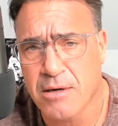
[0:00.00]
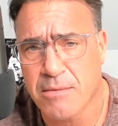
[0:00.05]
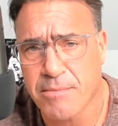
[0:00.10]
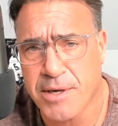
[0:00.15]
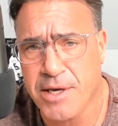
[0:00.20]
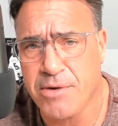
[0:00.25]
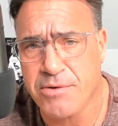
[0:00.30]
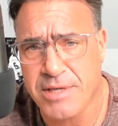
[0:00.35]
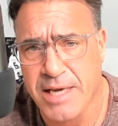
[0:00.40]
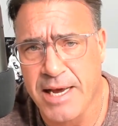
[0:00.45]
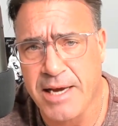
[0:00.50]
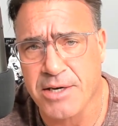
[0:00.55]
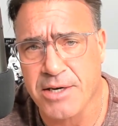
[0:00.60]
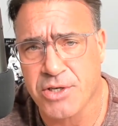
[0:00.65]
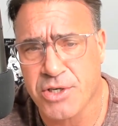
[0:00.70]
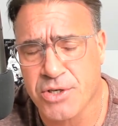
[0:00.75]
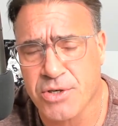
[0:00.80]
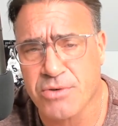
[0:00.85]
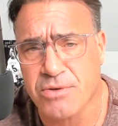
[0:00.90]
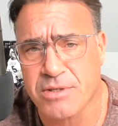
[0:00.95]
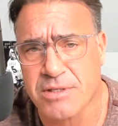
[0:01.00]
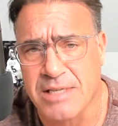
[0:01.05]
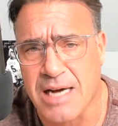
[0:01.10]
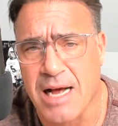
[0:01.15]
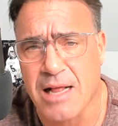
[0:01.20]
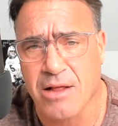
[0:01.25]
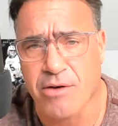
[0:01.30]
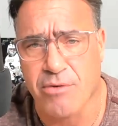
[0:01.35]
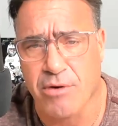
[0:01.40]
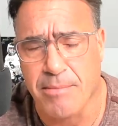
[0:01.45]
but you take a certain
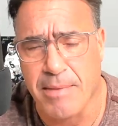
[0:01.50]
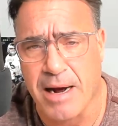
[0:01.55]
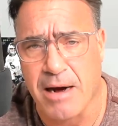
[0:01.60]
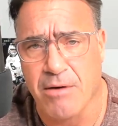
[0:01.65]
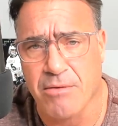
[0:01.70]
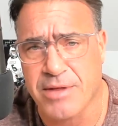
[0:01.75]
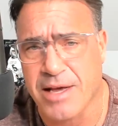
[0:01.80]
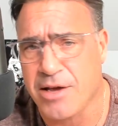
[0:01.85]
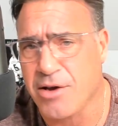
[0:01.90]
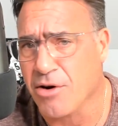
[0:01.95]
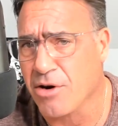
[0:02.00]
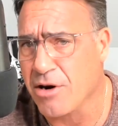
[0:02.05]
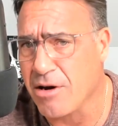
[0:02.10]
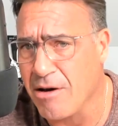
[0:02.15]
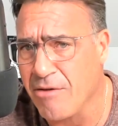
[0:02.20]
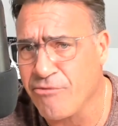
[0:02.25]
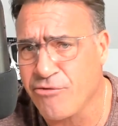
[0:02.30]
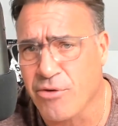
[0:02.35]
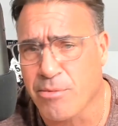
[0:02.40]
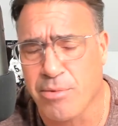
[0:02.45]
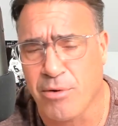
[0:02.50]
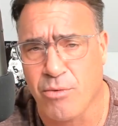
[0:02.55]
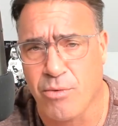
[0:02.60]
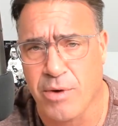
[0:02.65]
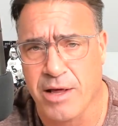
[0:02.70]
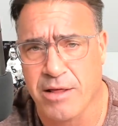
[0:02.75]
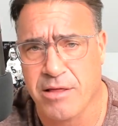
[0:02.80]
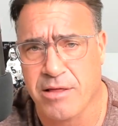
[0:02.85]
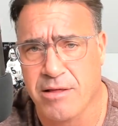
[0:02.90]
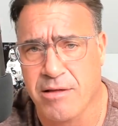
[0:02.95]
dollar amount that you're comfortable
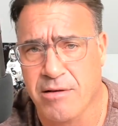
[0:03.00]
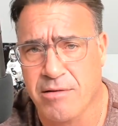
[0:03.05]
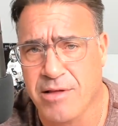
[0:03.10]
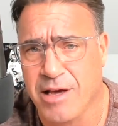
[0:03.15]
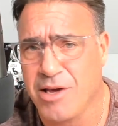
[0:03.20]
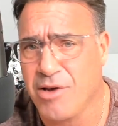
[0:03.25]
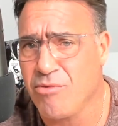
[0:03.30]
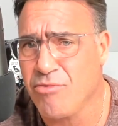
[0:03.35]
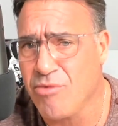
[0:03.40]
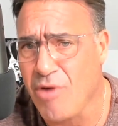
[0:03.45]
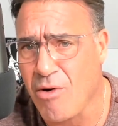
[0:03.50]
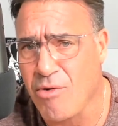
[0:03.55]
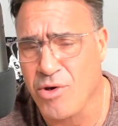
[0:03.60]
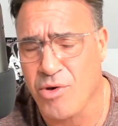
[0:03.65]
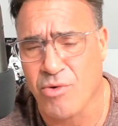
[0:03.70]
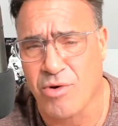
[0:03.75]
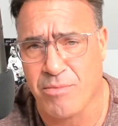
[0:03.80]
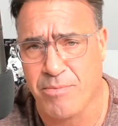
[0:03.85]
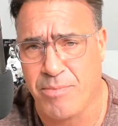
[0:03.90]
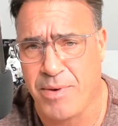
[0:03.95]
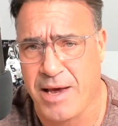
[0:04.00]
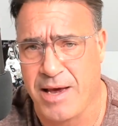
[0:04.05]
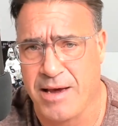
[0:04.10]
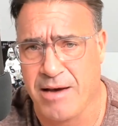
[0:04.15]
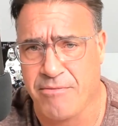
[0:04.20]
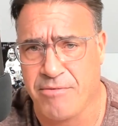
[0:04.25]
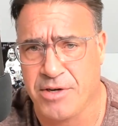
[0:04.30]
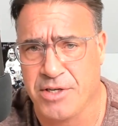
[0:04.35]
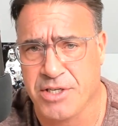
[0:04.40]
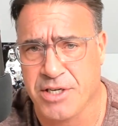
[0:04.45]
with, that you know you can pay
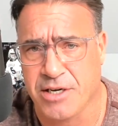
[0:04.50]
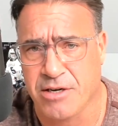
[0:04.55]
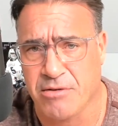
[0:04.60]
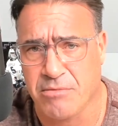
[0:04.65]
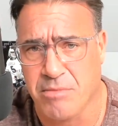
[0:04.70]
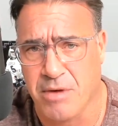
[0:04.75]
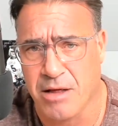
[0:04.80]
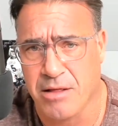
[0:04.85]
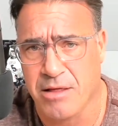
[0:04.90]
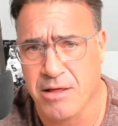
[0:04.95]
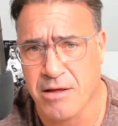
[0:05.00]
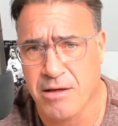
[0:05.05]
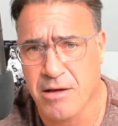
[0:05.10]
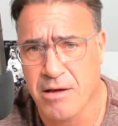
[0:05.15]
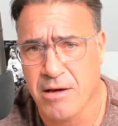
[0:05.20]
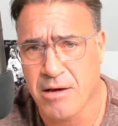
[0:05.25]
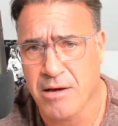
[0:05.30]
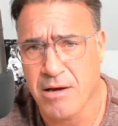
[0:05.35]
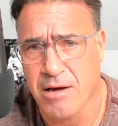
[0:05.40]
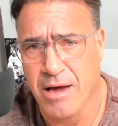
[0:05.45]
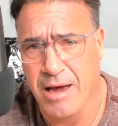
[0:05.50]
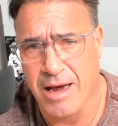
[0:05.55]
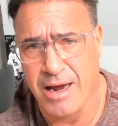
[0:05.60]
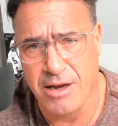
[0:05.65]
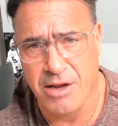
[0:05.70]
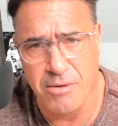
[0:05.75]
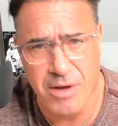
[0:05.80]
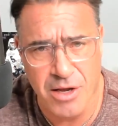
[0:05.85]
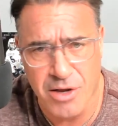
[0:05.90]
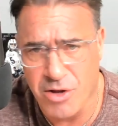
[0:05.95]
every single month,
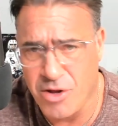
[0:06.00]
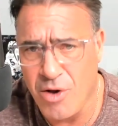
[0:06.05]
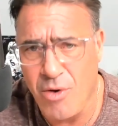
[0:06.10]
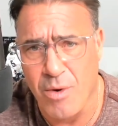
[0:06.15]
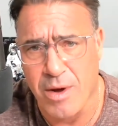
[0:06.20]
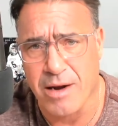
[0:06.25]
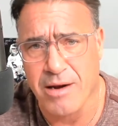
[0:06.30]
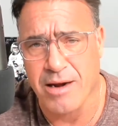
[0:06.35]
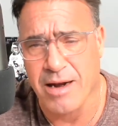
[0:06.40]
and you do it.